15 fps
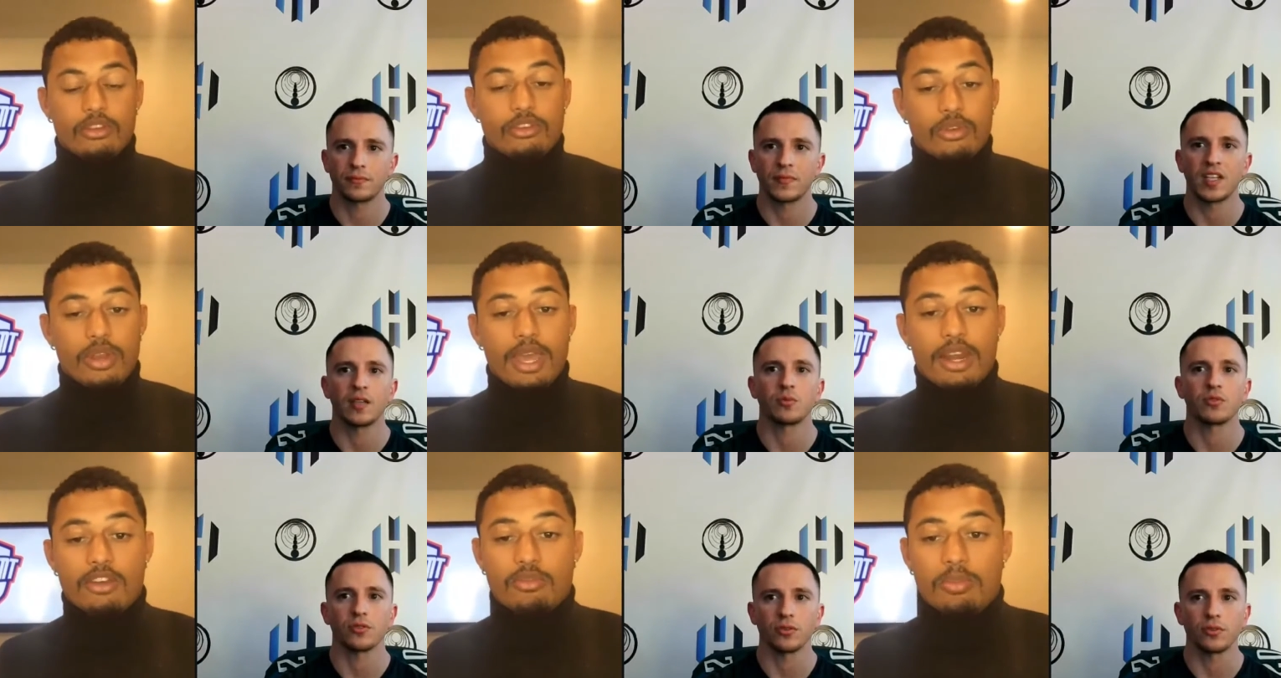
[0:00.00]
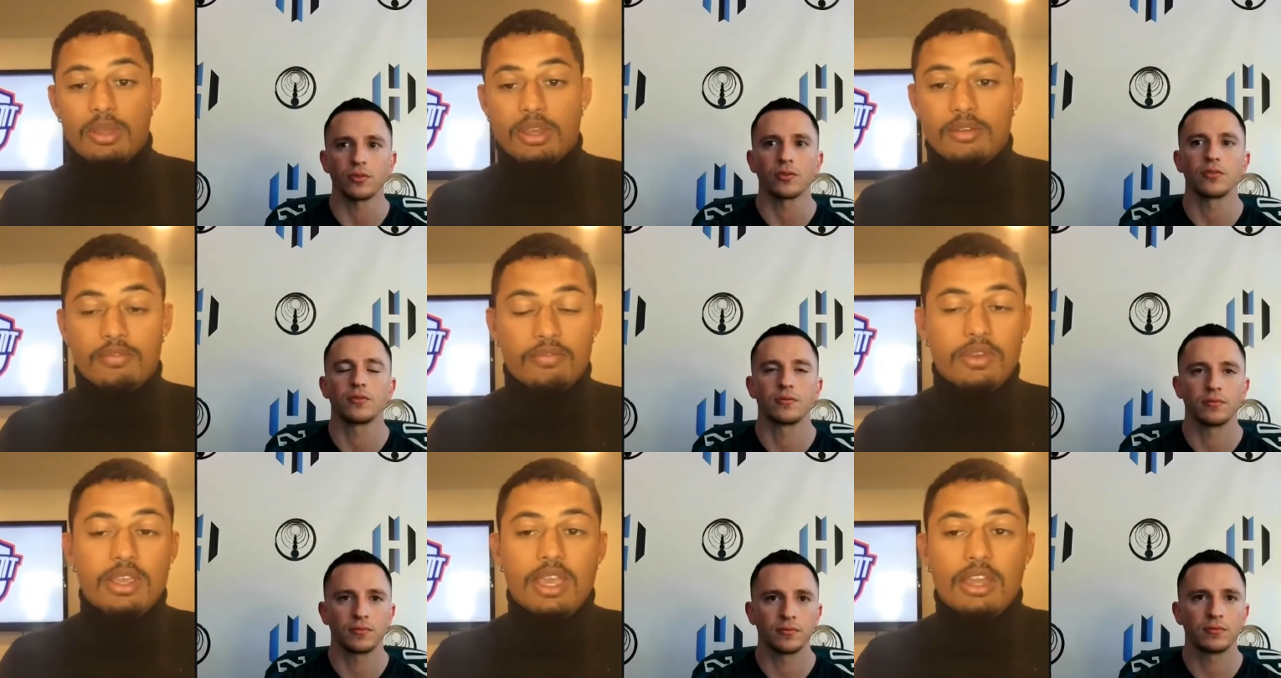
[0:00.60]
Speaker 1: And so that has been
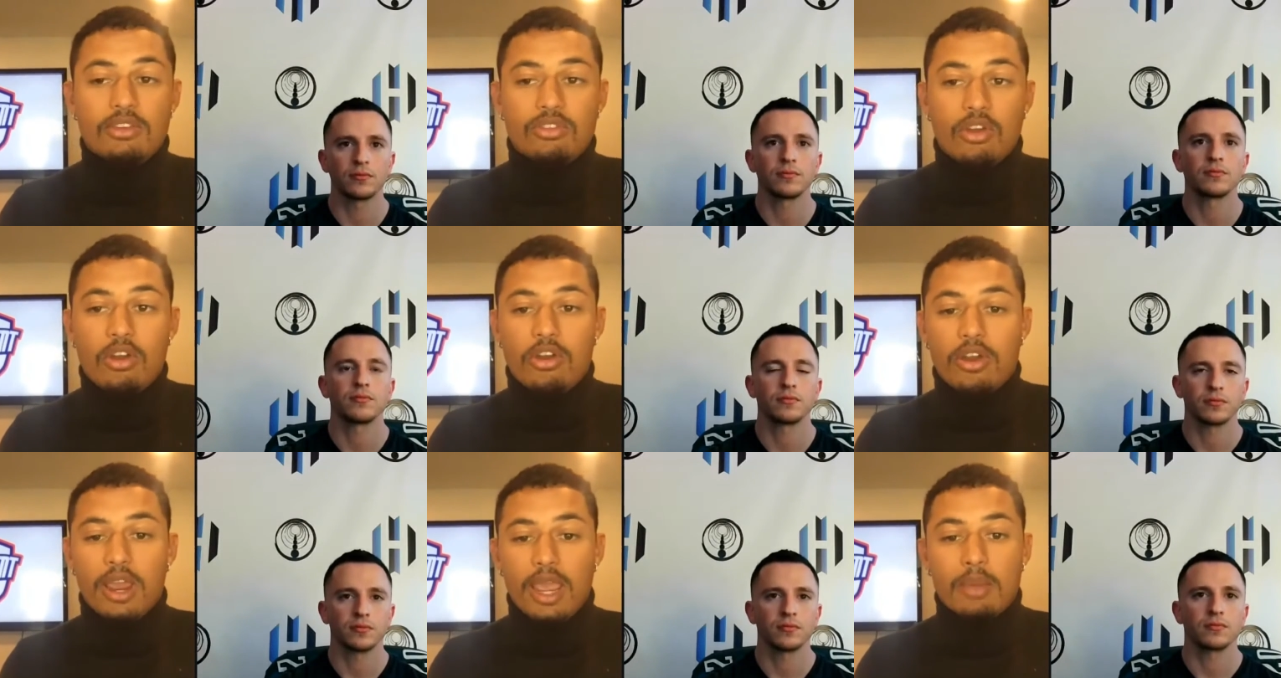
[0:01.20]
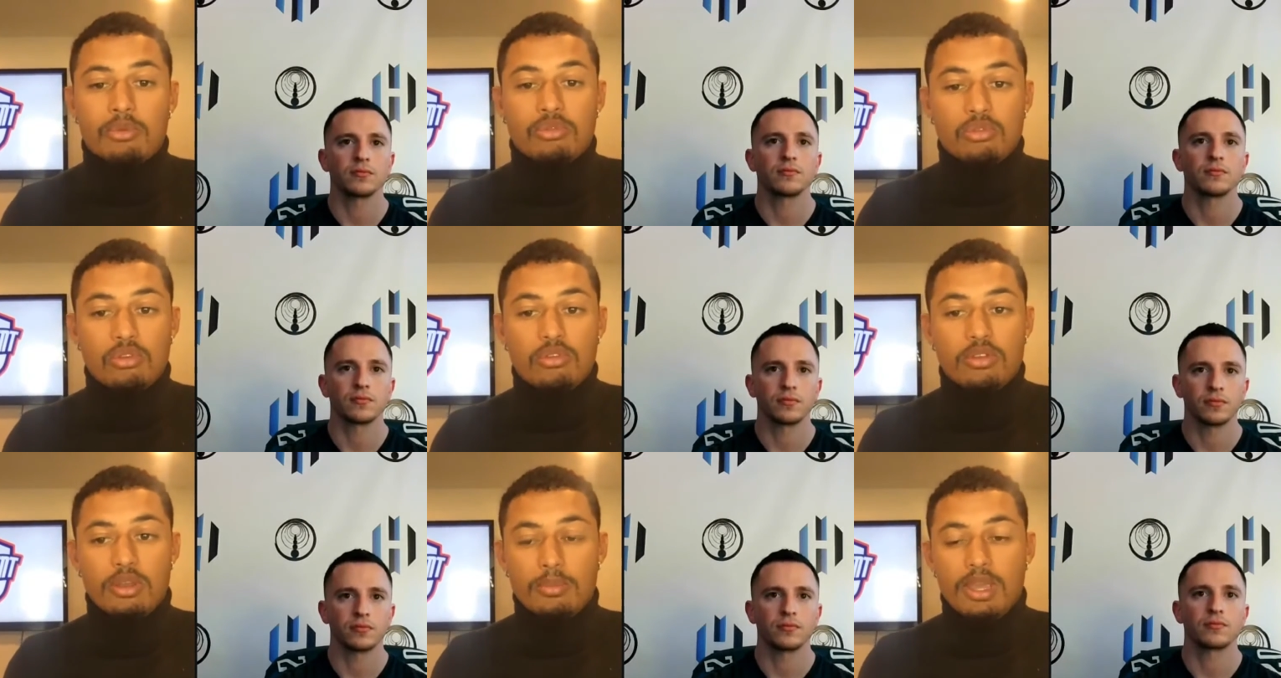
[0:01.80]
VAs are
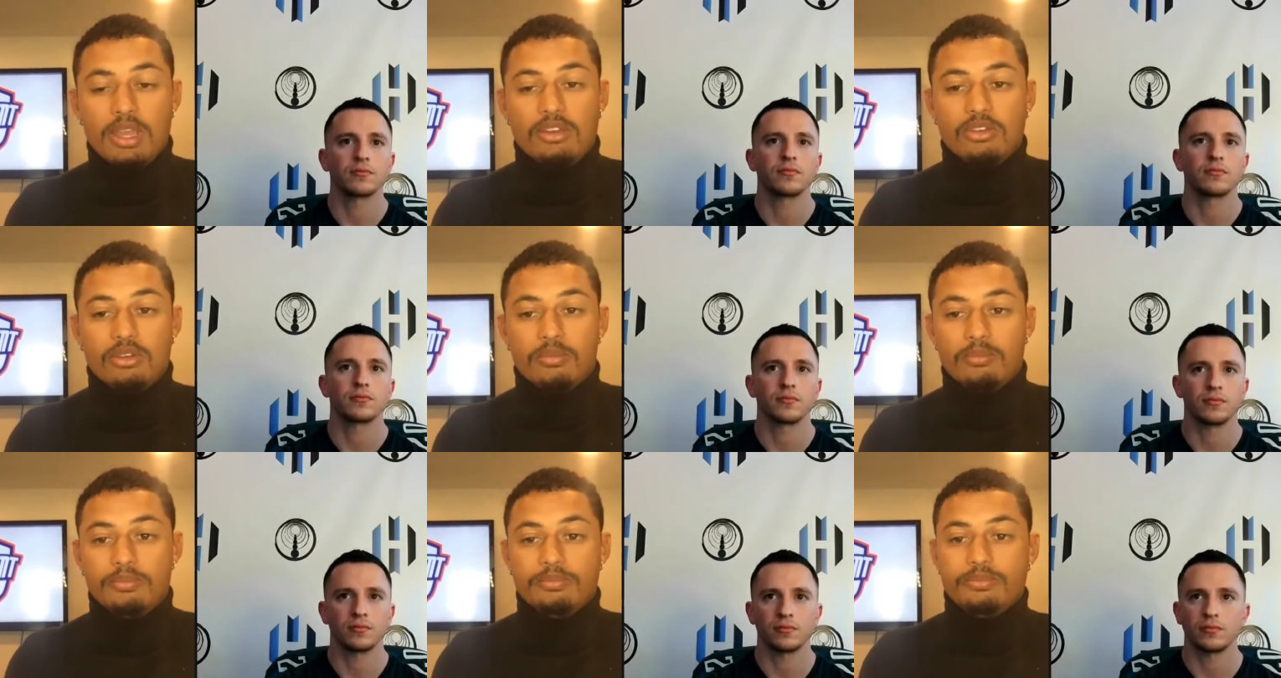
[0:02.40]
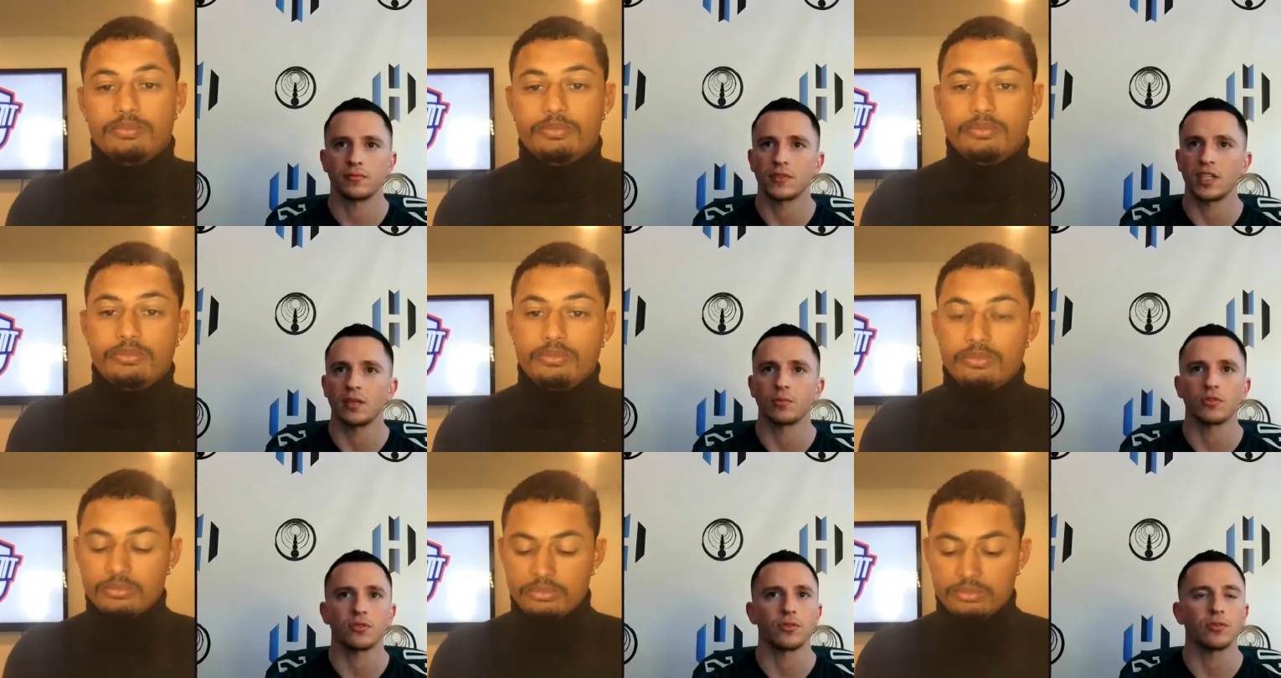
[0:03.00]
absolutely amazing.
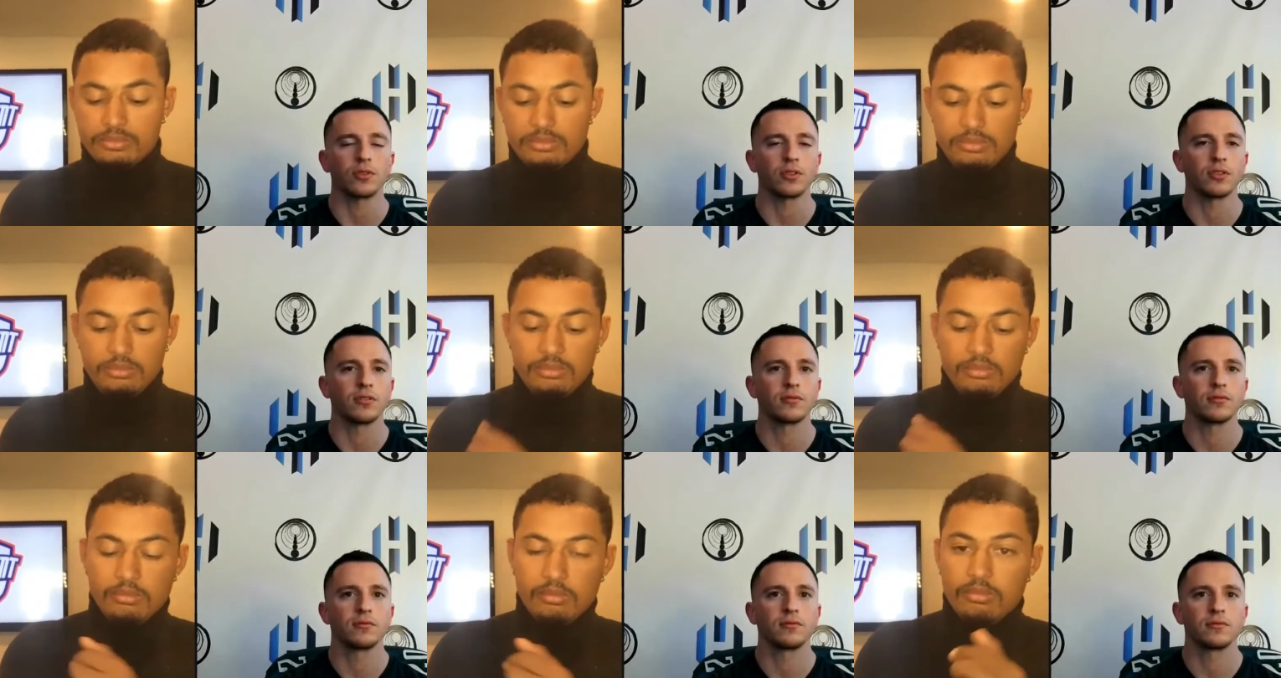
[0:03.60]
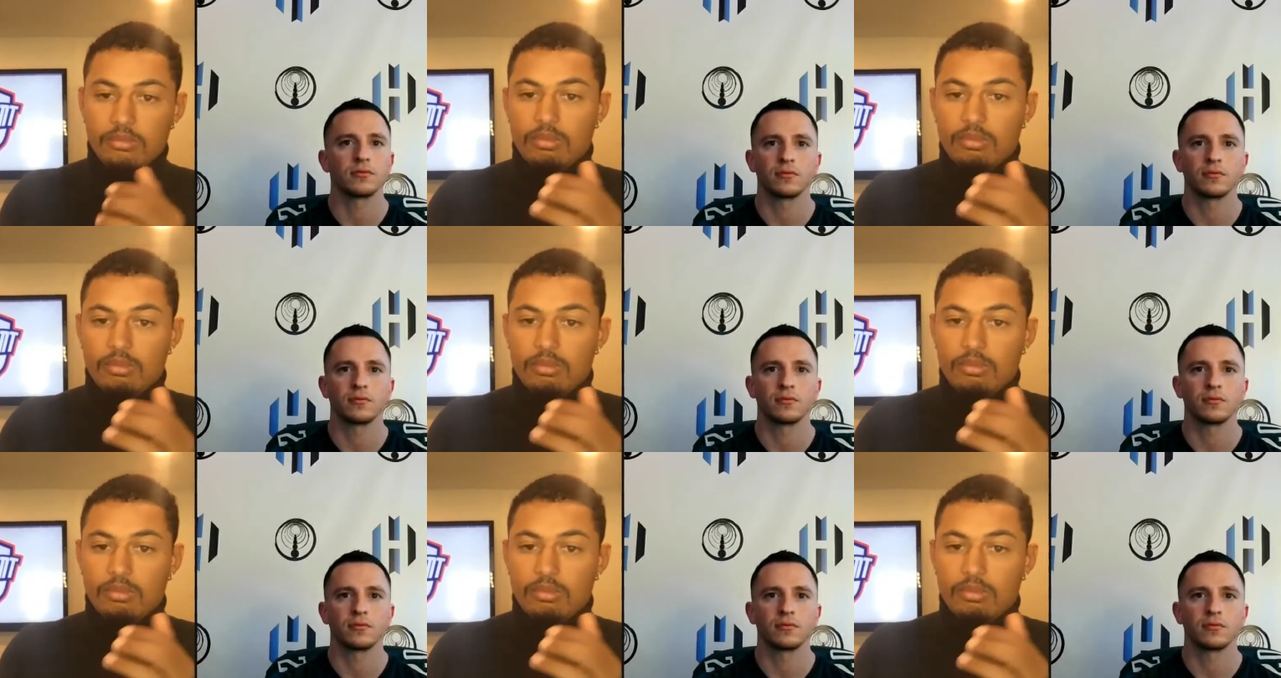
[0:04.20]
Speaker 2: Absolutely.